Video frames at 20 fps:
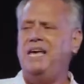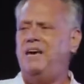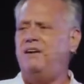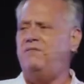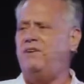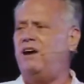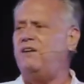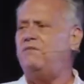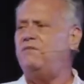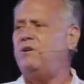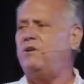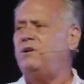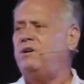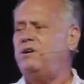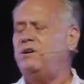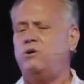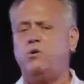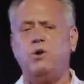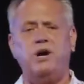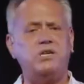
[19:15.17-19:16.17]
Have I ever
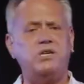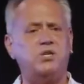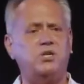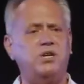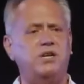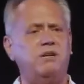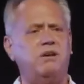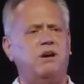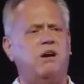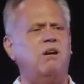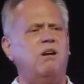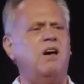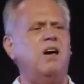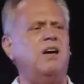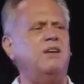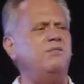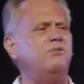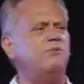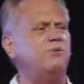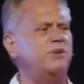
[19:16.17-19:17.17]
questioned? Oh,
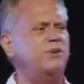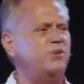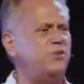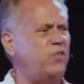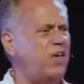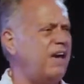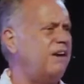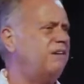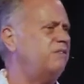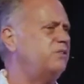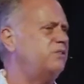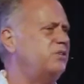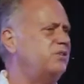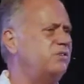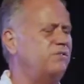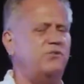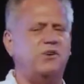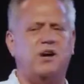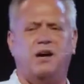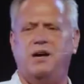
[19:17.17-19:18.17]
hundreds, thousands
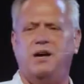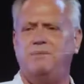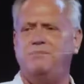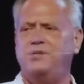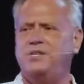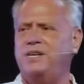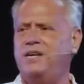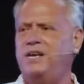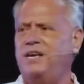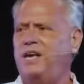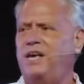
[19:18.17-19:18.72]
of times.